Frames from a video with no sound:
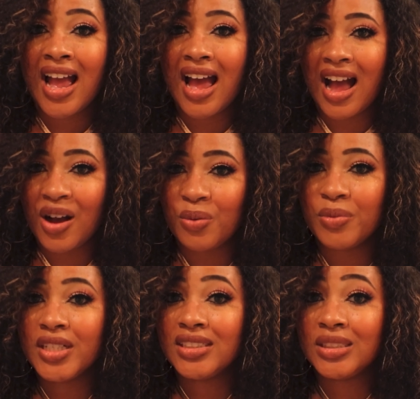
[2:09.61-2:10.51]
how
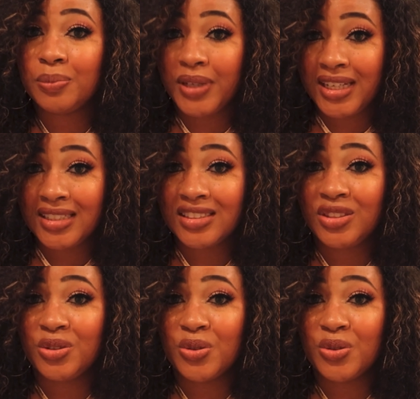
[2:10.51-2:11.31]
much space you